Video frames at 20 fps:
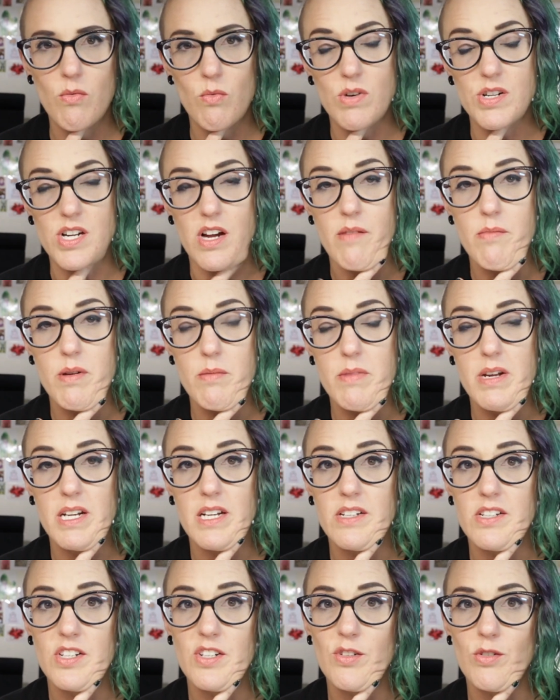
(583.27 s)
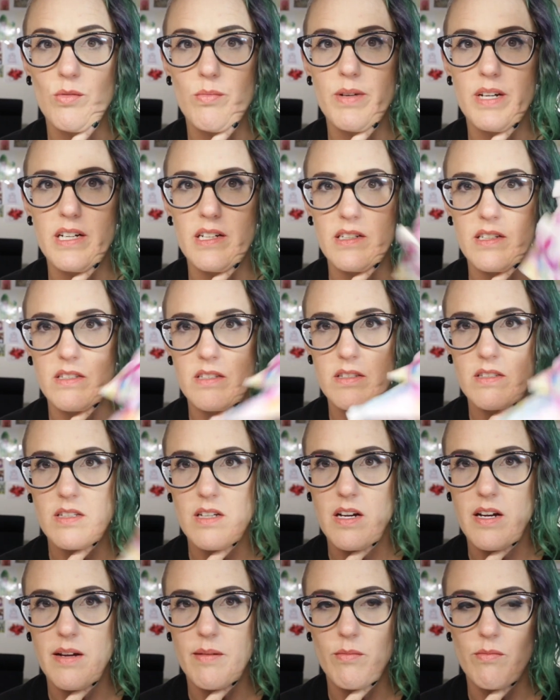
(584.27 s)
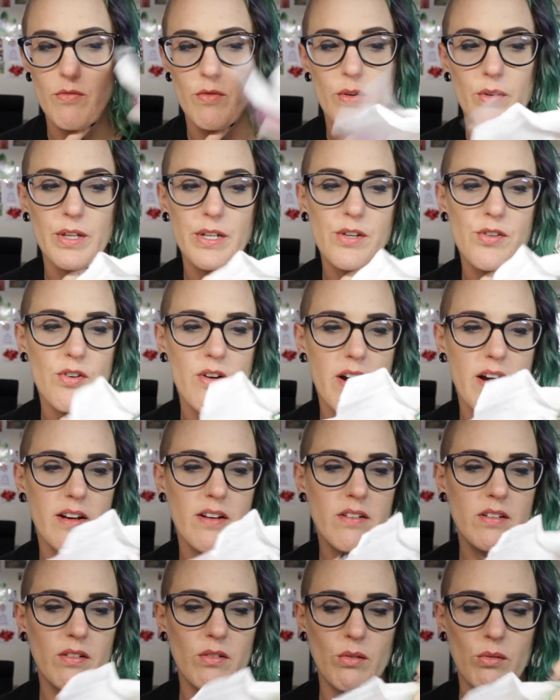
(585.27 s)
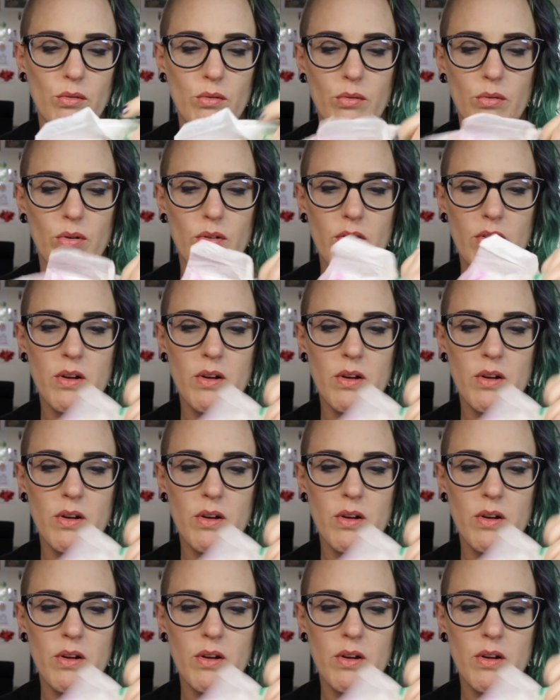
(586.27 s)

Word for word: which I've been meaning to do because I'm really trying to